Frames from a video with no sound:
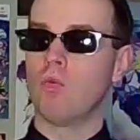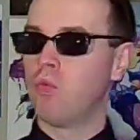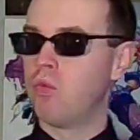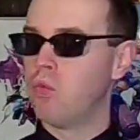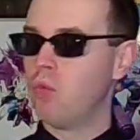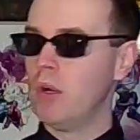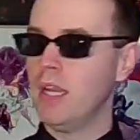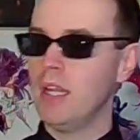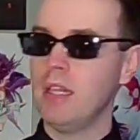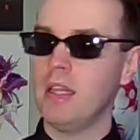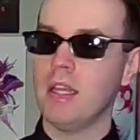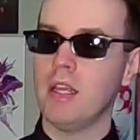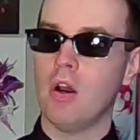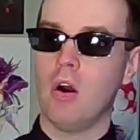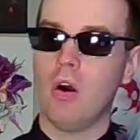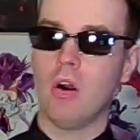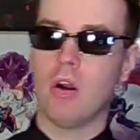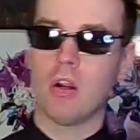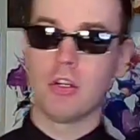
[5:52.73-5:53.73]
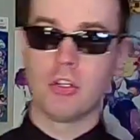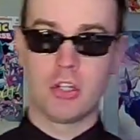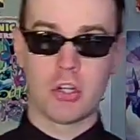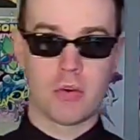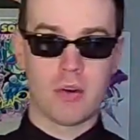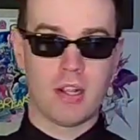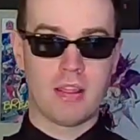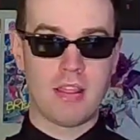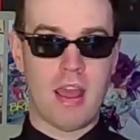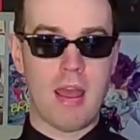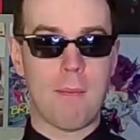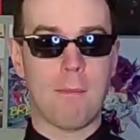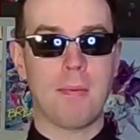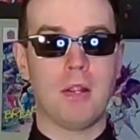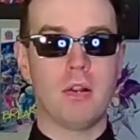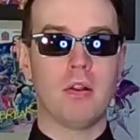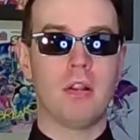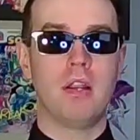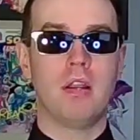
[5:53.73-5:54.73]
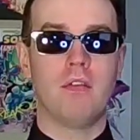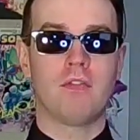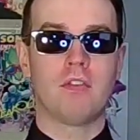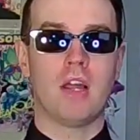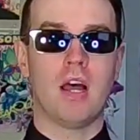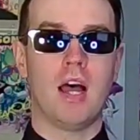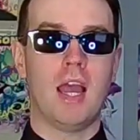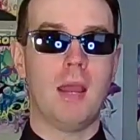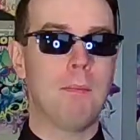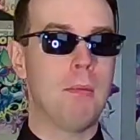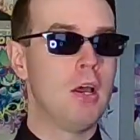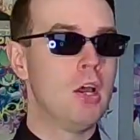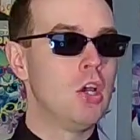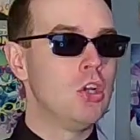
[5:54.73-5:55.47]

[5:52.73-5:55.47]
really hard during that period of time